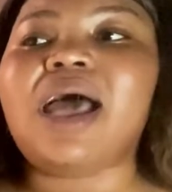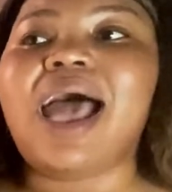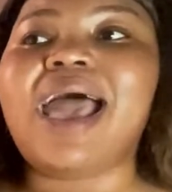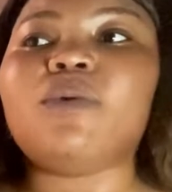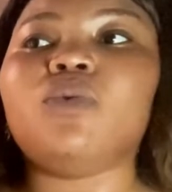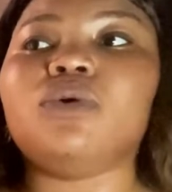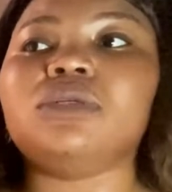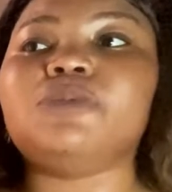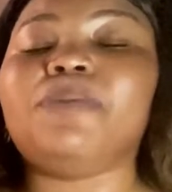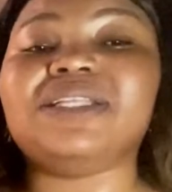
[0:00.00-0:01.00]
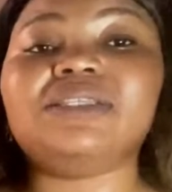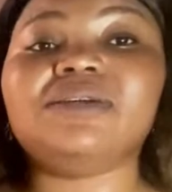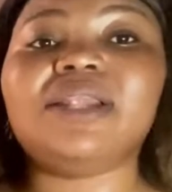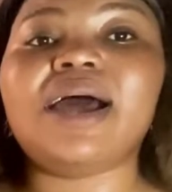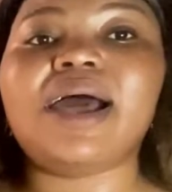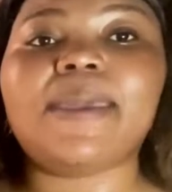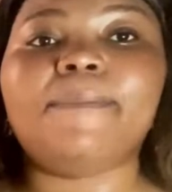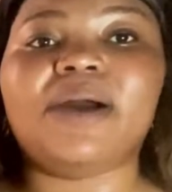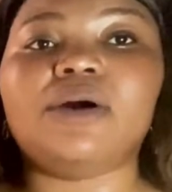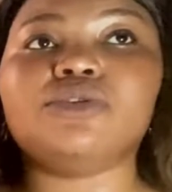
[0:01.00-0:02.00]
i was particular
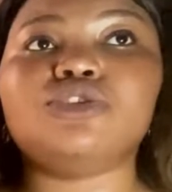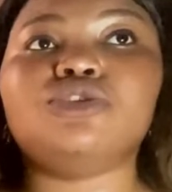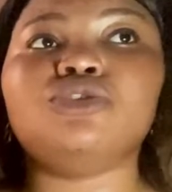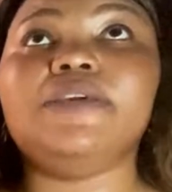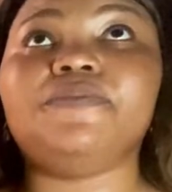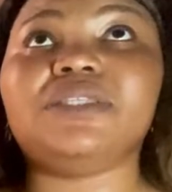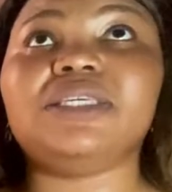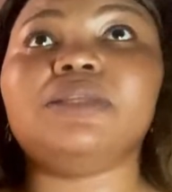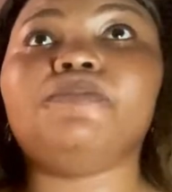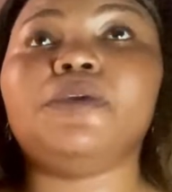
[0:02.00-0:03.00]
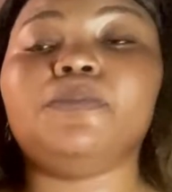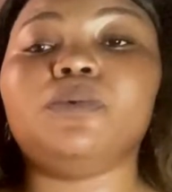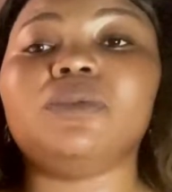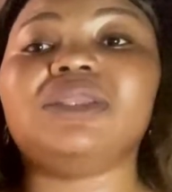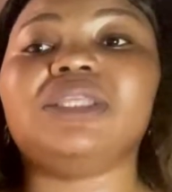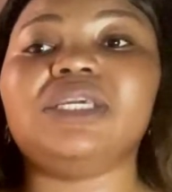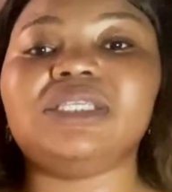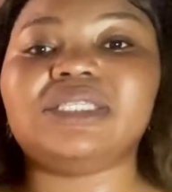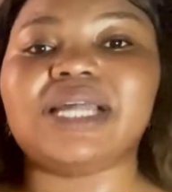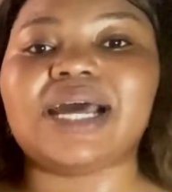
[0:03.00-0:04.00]
about gifting people
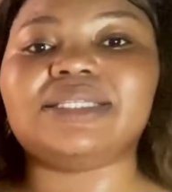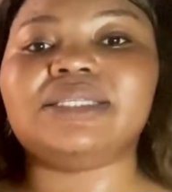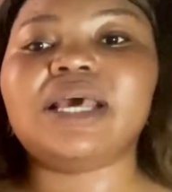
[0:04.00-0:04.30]
things that